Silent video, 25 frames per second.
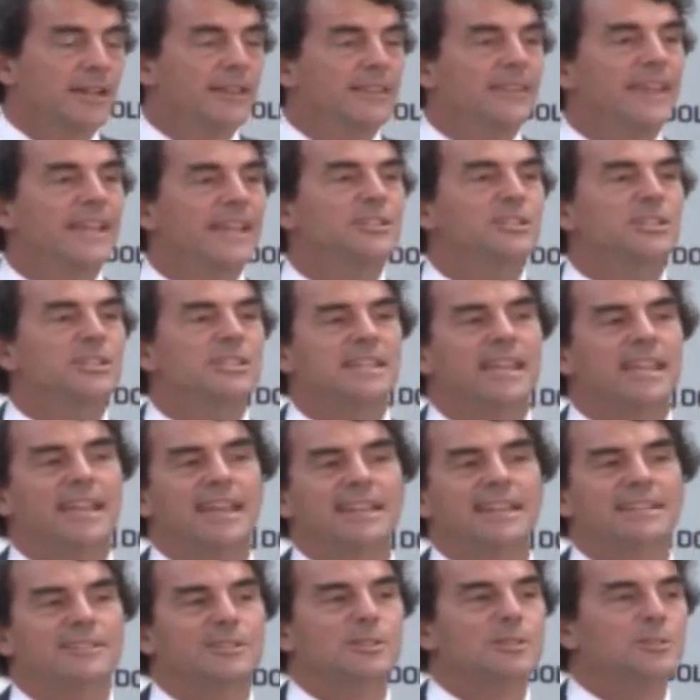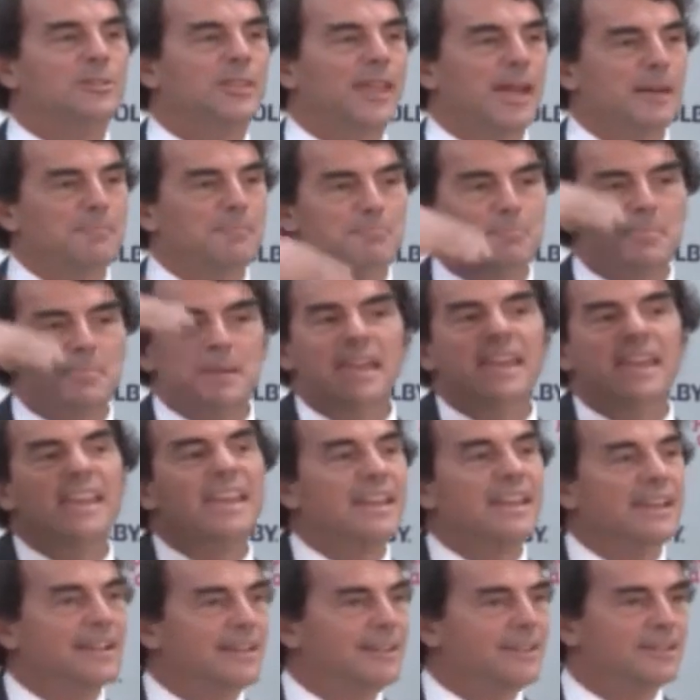They just can't do that
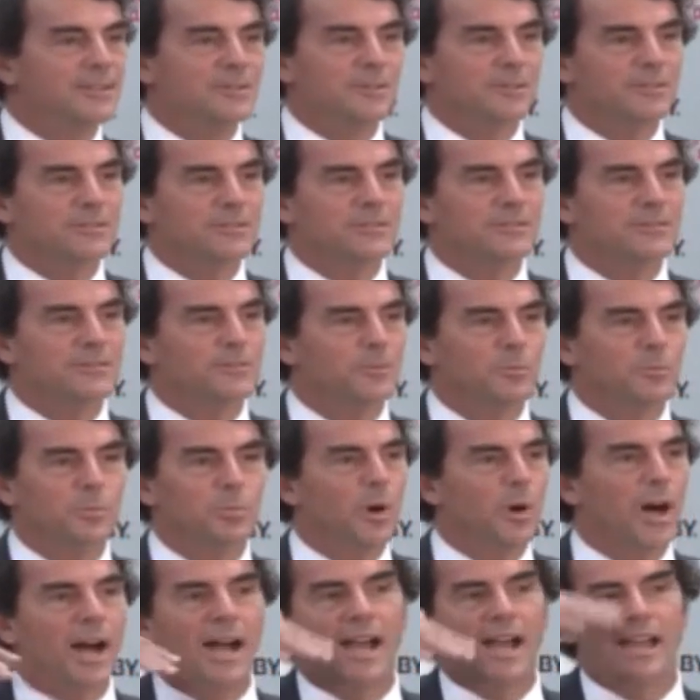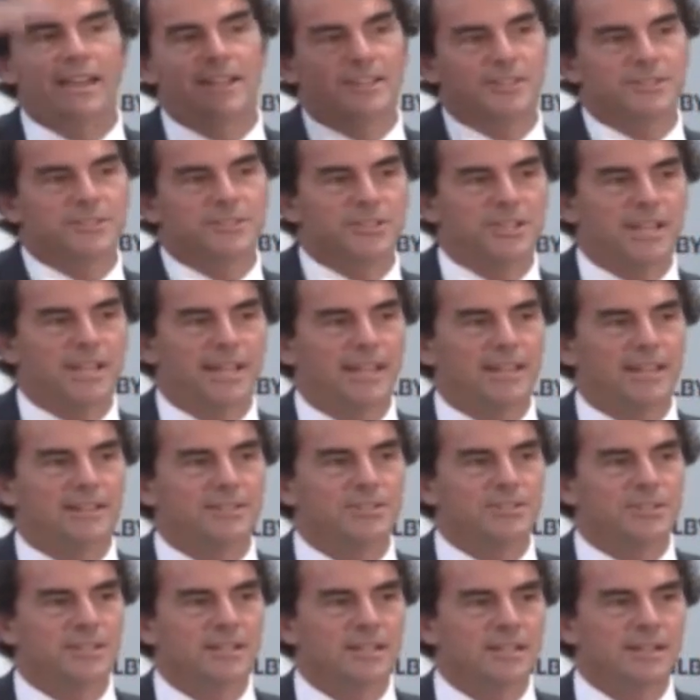big, wild
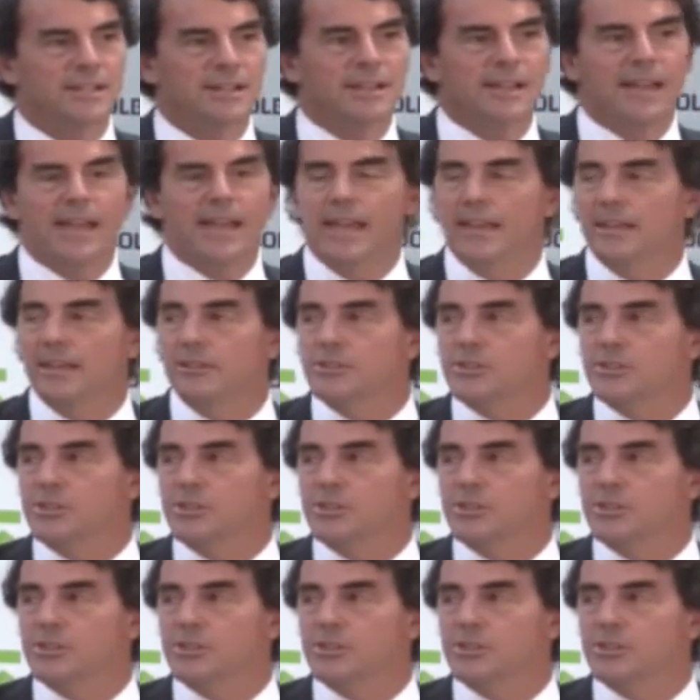change. And